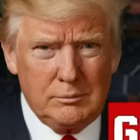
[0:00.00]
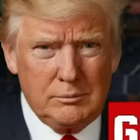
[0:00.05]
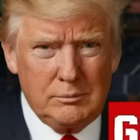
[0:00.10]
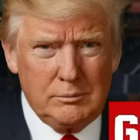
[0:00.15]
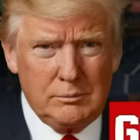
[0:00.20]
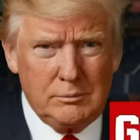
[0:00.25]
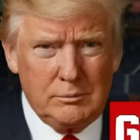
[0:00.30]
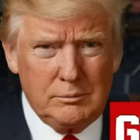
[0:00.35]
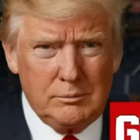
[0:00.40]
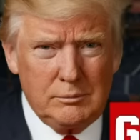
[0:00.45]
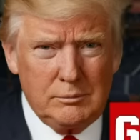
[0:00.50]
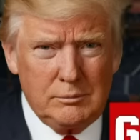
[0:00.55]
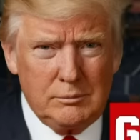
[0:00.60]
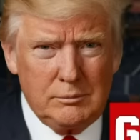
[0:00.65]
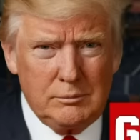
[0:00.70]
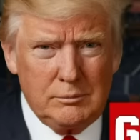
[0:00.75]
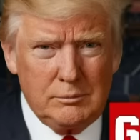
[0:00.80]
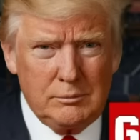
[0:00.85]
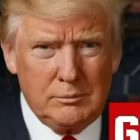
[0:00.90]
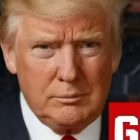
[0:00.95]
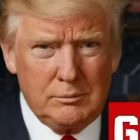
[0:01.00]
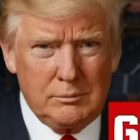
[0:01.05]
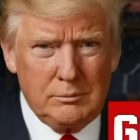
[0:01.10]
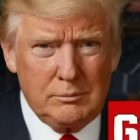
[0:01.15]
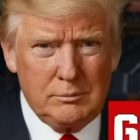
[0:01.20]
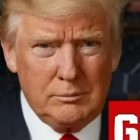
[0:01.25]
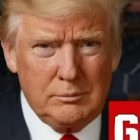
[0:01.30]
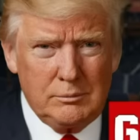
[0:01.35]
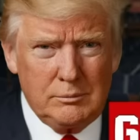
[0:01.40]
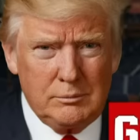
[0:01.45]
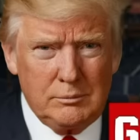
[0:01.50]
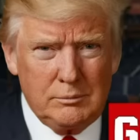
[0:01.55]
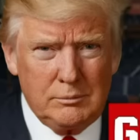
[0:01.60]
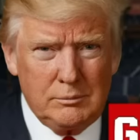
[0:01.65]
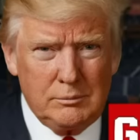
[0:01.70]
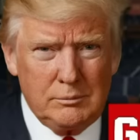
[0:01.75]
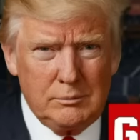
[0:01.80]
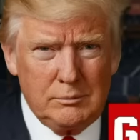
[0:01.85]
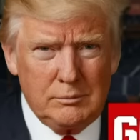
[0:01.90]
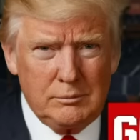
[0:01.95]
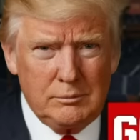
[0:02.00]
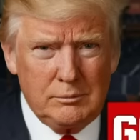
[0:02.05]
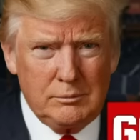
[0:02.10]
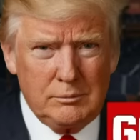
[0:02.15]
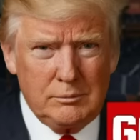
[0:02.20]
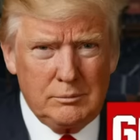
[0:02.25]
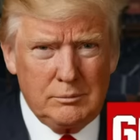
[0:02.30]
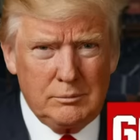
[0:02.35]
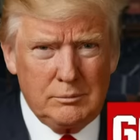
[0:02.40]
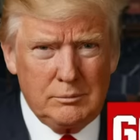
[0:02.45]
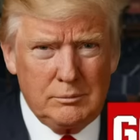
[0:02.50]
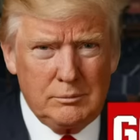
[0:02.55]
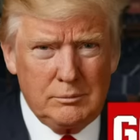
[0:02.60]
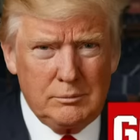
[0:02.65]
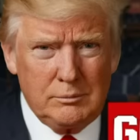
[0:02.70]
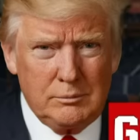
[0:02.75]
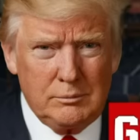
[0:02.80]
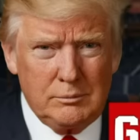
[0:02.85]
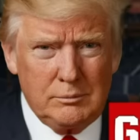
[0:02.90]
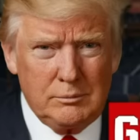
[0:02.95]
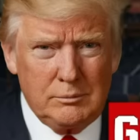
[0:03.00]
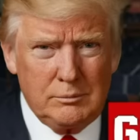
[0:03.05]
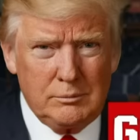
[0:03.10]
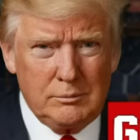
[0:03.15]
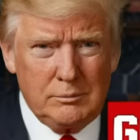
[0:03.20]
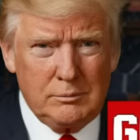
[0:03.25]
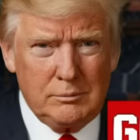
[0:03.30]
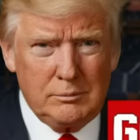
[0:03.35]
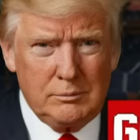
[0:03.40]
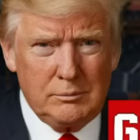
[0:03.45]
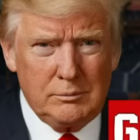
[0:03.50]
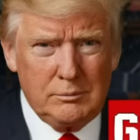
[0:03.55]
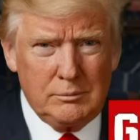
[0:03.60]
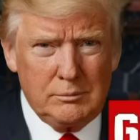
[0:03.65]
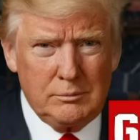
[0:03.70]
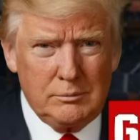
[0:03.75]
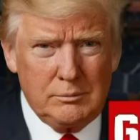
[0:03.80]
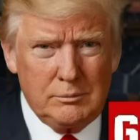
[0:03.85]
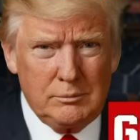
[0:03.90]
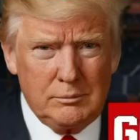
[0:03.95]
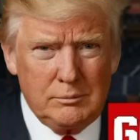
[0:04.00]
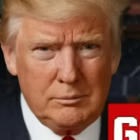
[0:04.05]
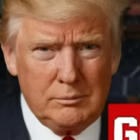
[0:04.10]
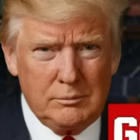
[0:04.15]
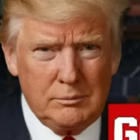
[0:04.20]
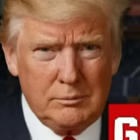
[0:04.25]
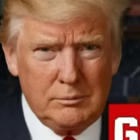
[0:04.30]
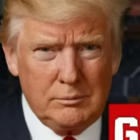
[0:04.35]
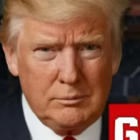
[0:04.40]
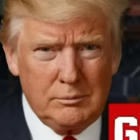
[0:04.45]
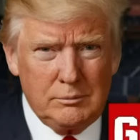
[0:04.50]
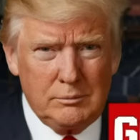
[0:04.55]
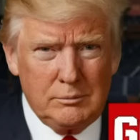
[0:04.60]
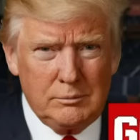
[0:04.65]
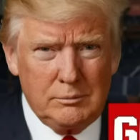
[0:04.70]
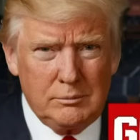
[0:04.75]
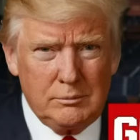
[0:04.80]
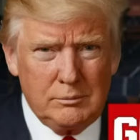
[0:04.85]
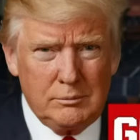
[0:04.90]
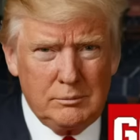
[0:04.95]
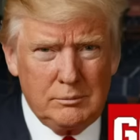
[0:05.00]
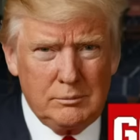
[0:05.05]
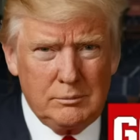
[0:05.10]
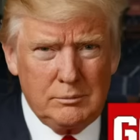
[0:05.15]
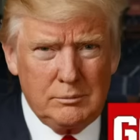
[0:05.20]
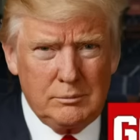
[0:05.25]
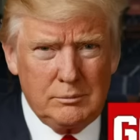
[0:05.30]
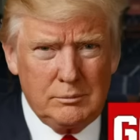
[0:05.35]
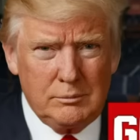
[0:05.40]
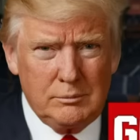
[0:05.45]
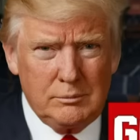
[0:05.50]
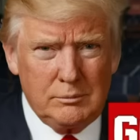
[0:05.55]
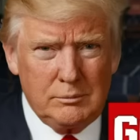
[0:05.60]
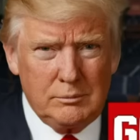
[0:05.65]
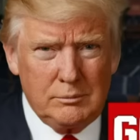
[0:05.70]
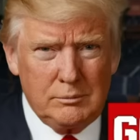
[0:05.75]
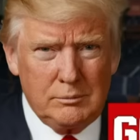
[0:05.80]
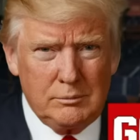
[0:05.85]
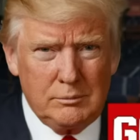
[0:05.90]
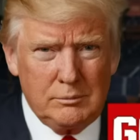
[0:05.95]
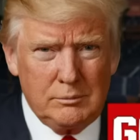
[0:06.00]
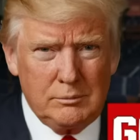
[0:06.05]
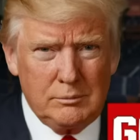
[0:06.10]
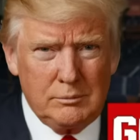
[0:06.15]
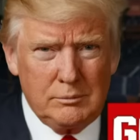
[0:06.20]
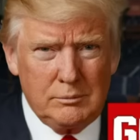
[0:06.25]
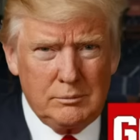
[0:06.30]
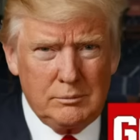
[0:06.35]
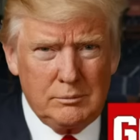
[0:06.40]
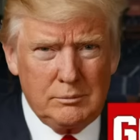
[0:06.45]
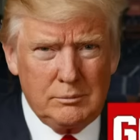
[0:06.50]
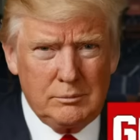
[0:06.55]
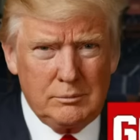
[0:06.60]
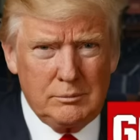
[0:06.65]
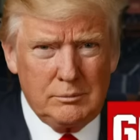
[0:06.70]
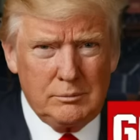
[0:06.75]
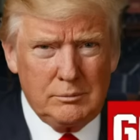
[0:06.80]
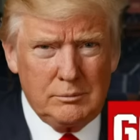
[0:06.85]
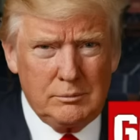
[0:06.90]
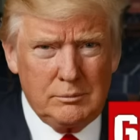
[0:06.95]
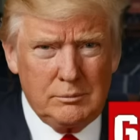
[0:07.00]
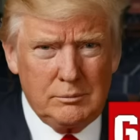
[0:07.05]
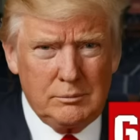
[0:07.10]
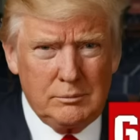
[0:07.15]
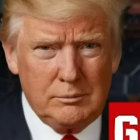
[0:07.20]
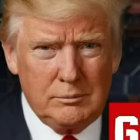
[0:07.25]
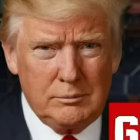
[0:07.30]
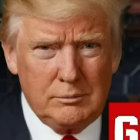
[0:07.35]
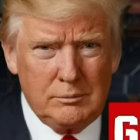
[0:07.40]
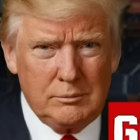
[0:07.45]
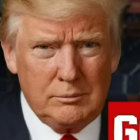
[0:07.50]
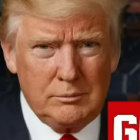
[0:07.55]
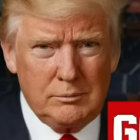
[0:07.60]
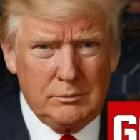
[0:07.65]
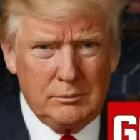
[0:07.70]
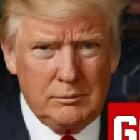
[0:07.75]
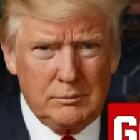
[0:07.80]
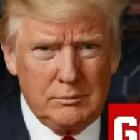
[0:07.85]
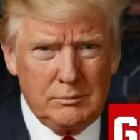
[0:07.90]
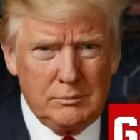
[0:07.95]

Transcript: [no speech]